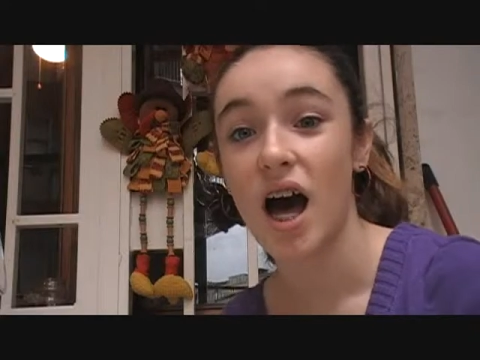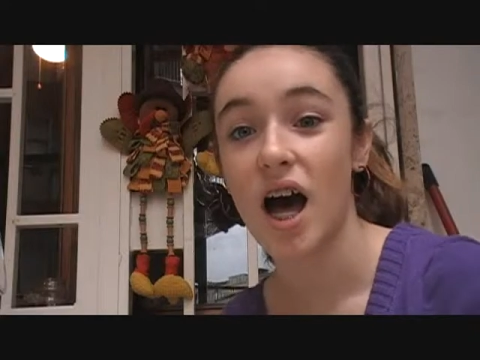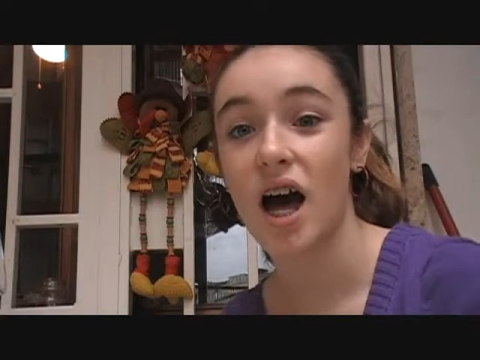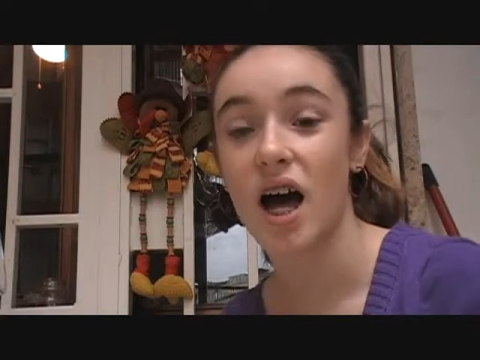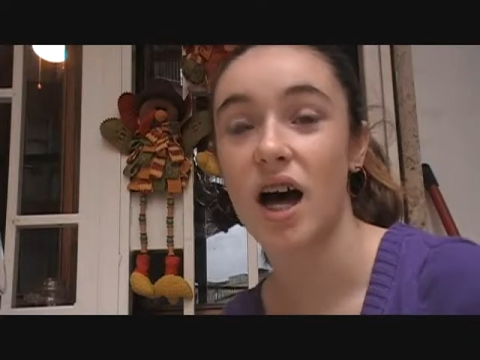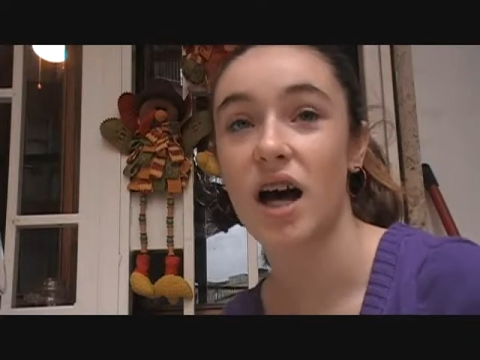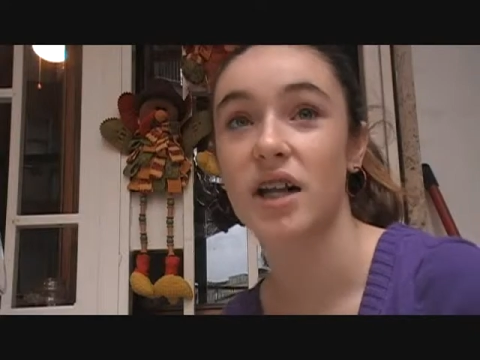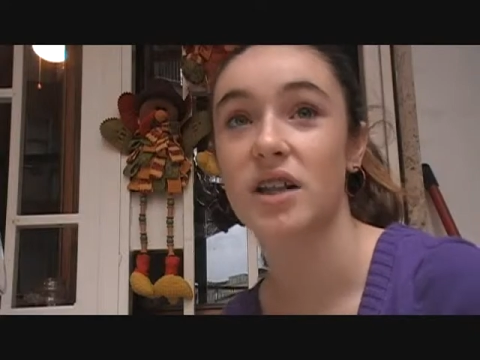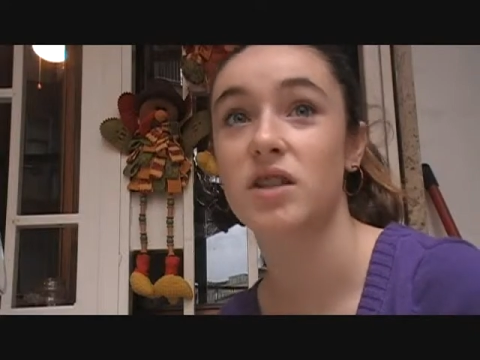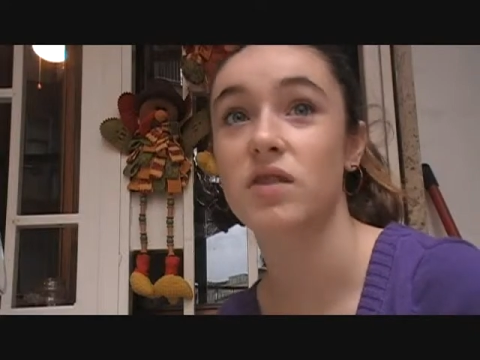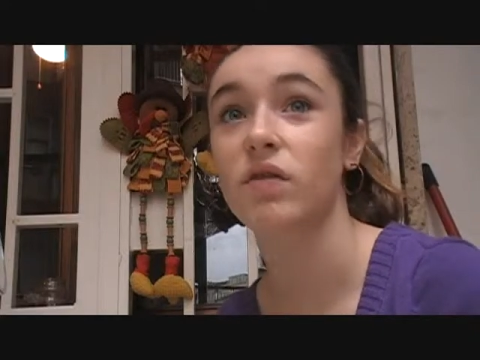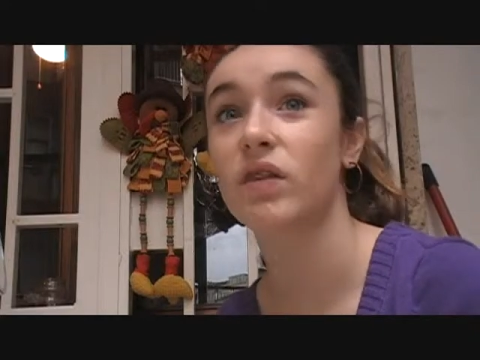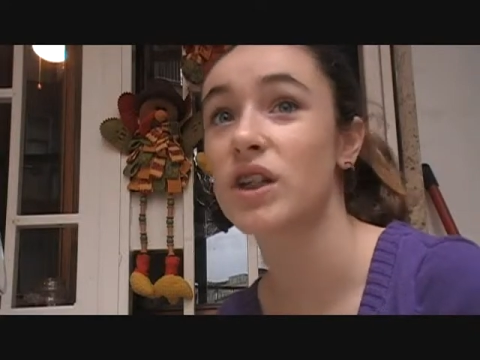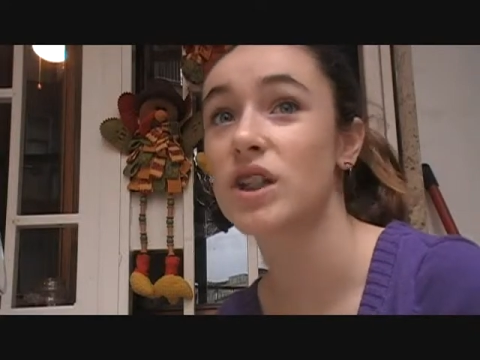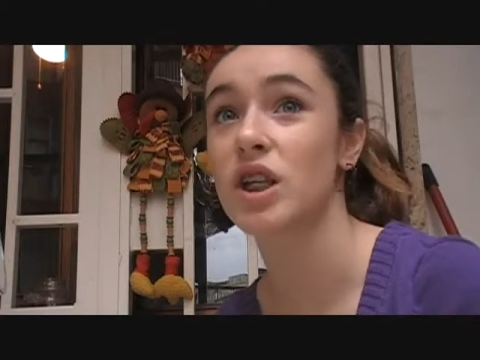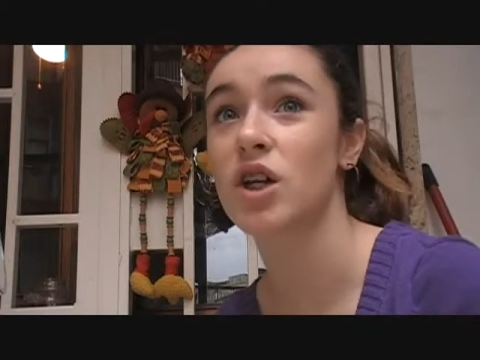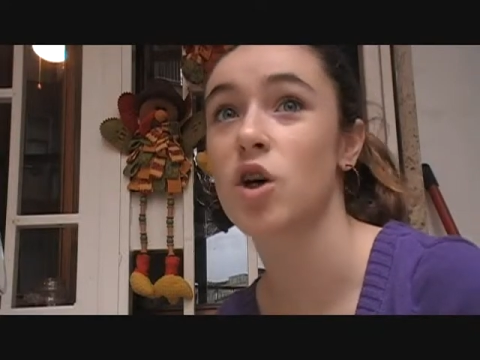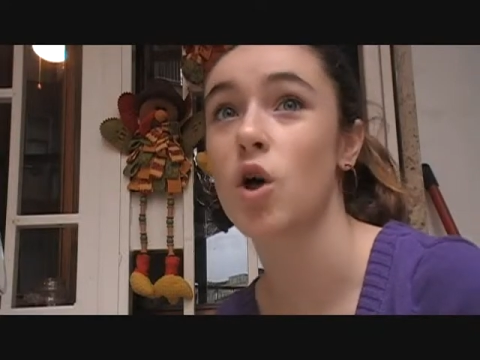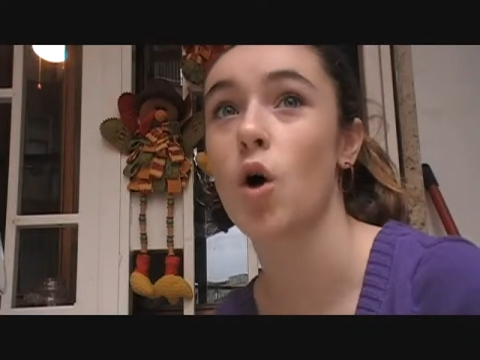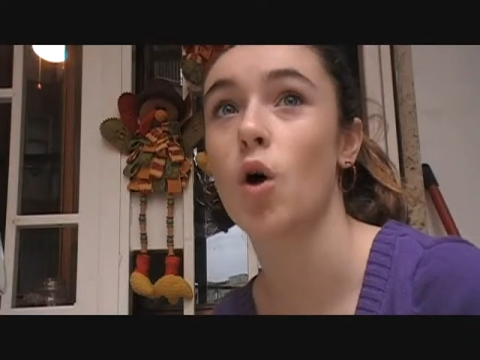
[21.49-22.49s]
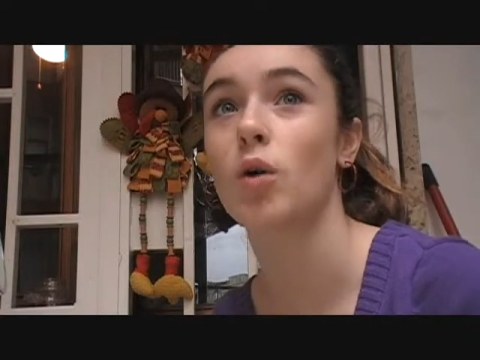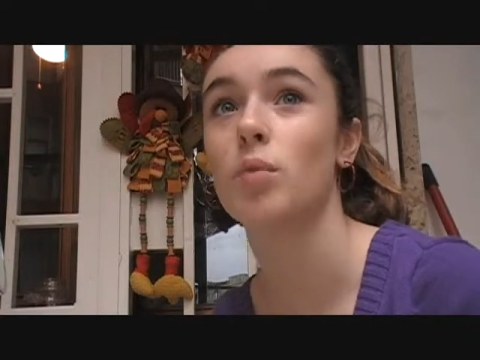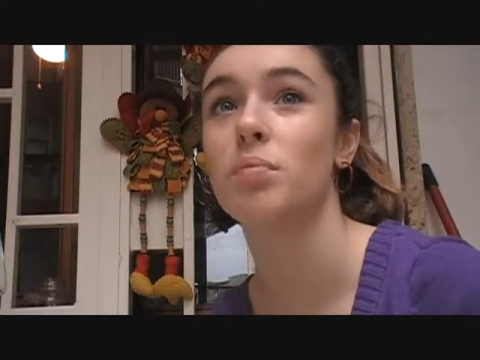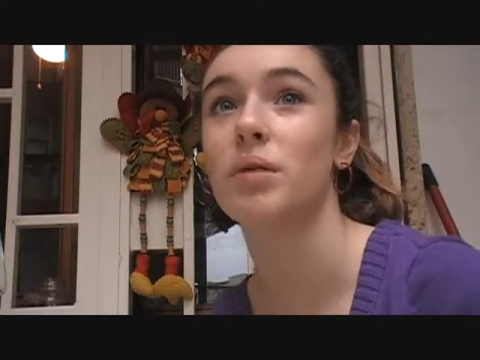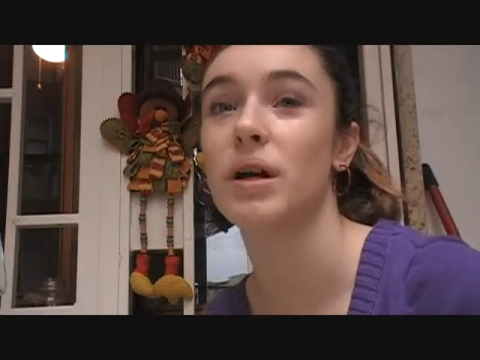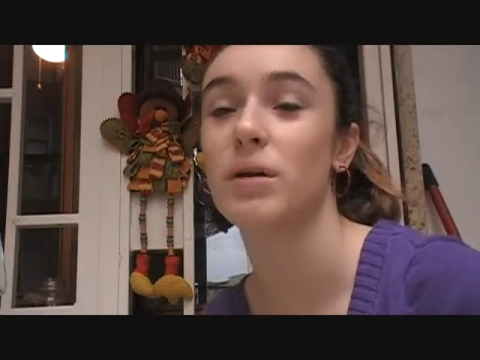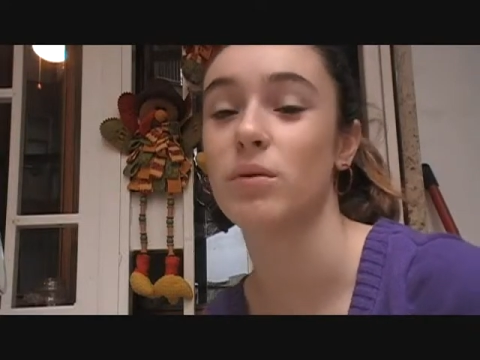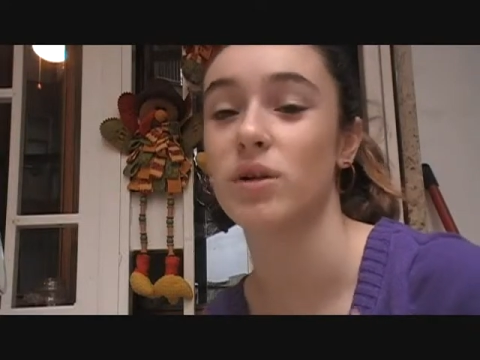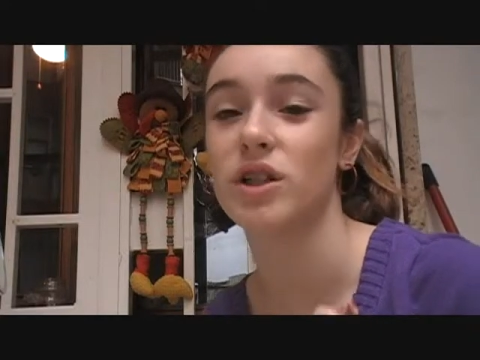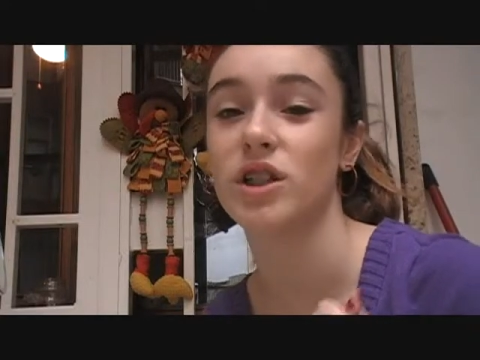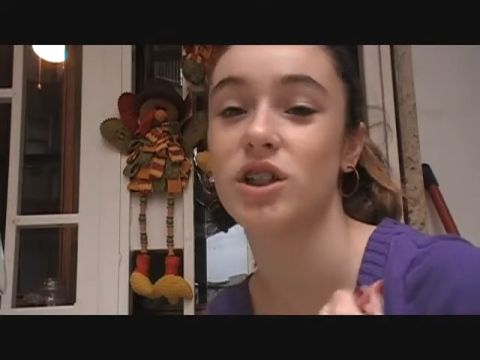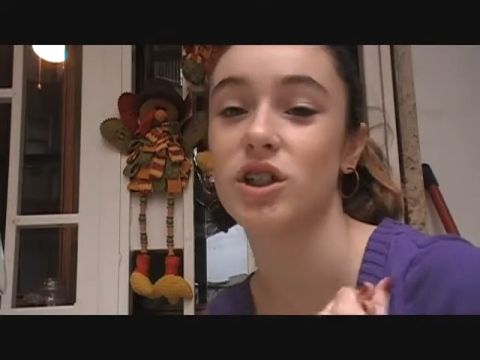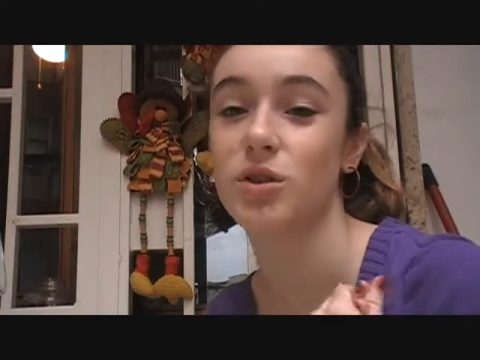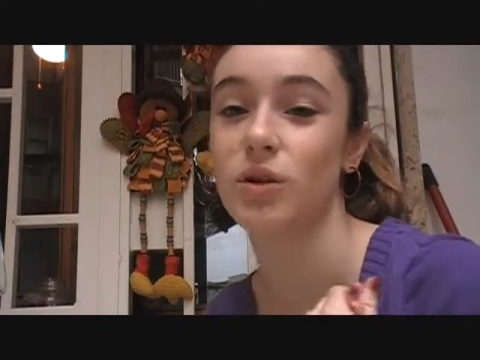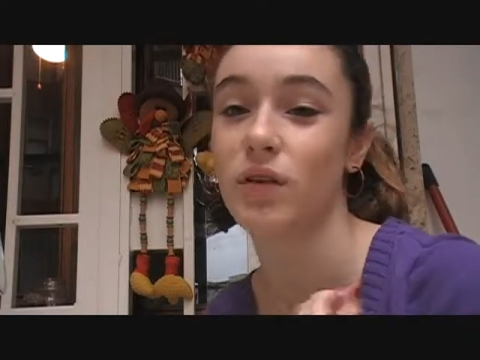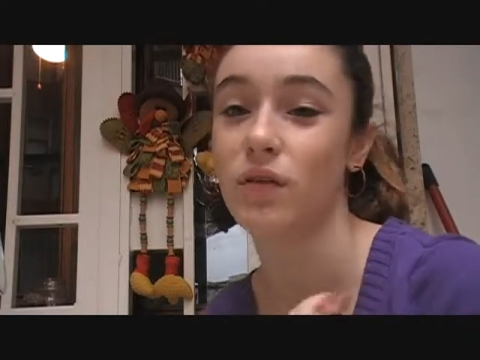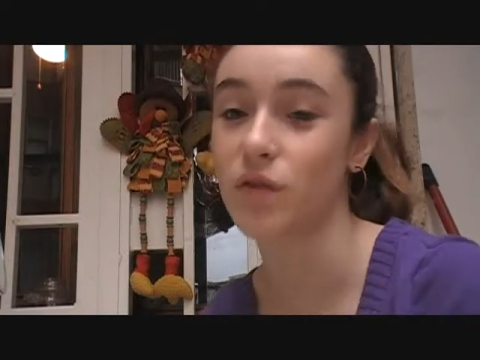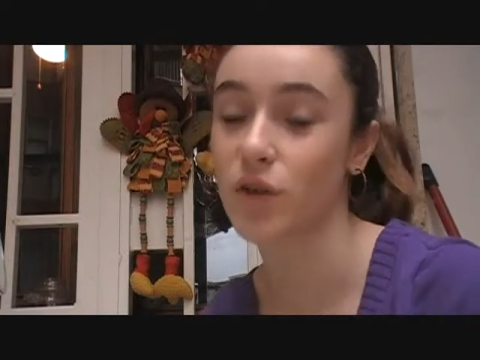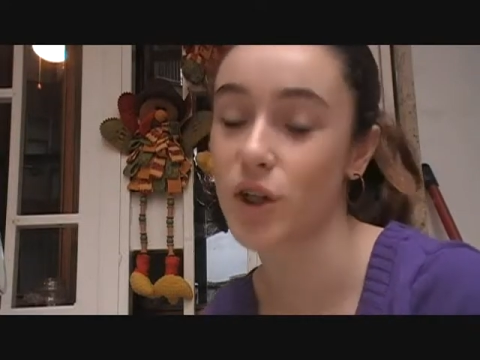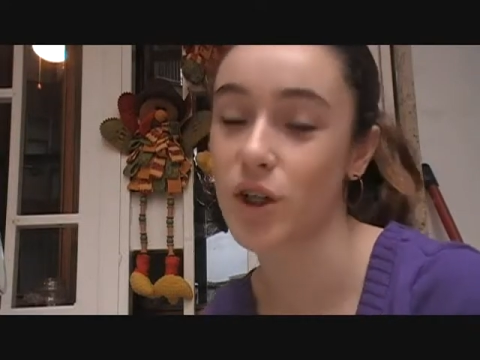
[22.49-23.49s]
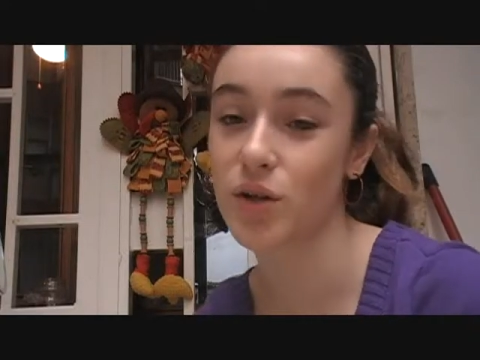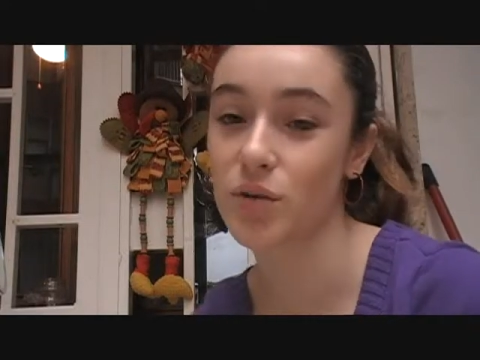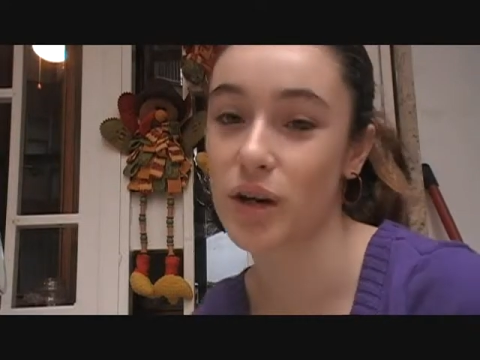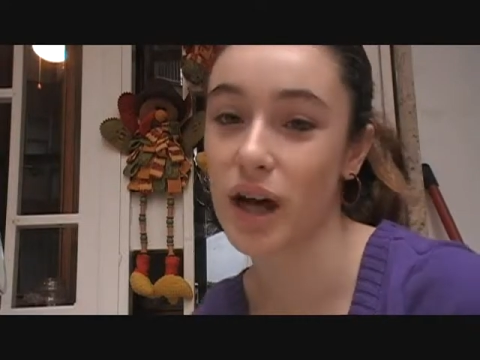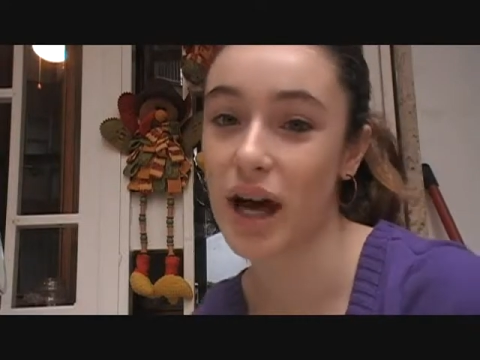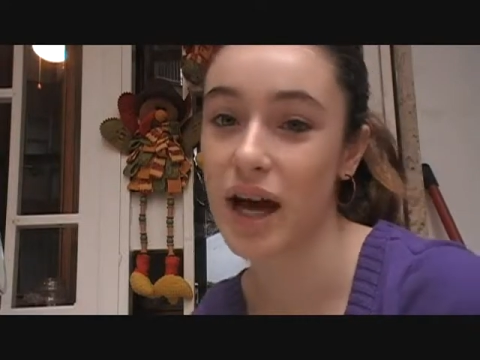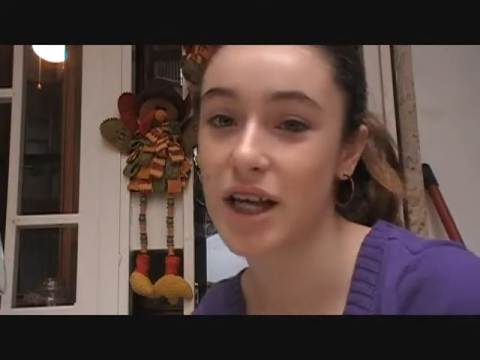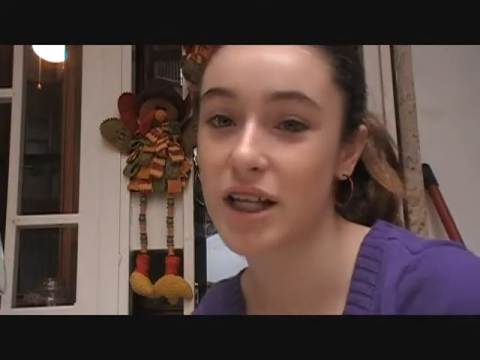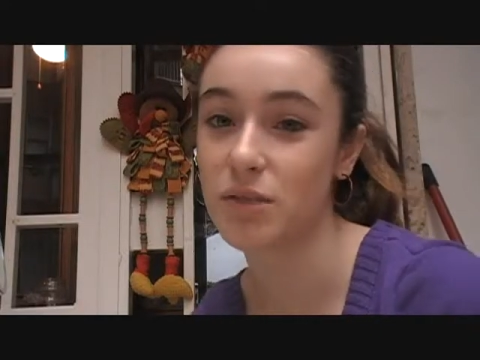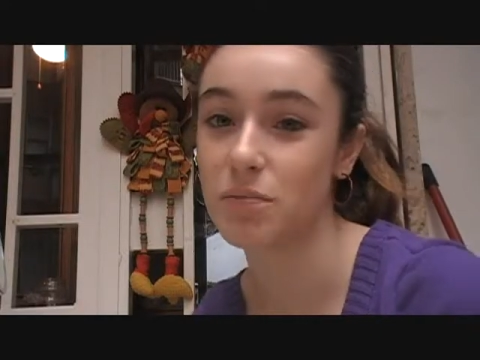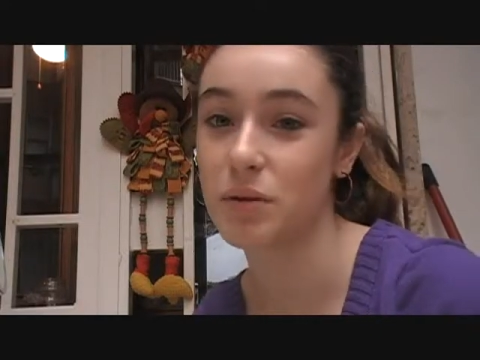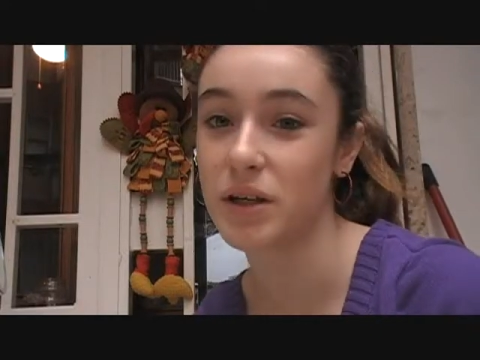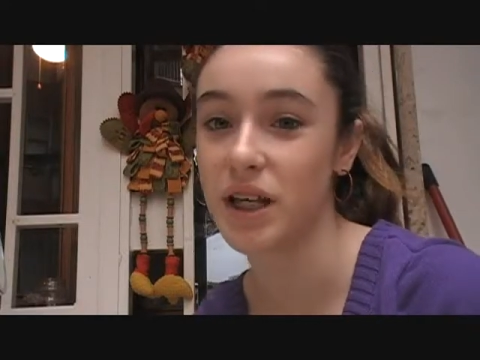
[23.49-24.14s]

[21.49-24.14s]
it's freezing cold, but I wanted to do it for you guys,